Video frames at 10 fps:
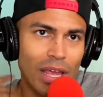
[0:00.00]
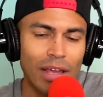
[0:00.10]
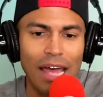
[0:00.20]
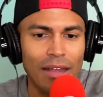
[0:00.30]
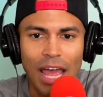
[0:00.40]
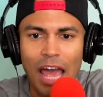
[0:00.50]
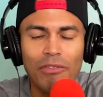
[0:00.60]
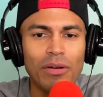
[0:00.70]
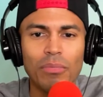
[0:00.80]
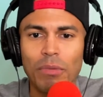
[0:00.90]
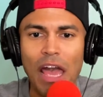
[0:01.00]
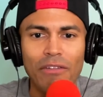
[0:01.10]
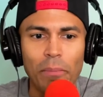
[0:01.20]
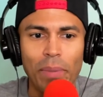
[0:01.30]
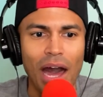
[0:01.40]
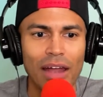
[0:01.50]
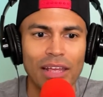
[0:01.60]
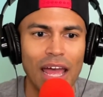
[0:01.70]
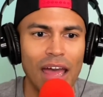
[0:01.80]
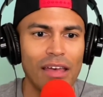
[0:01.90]
again, having a
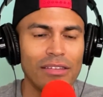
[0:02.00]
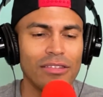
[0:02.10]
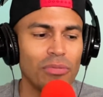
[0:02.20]
podcast,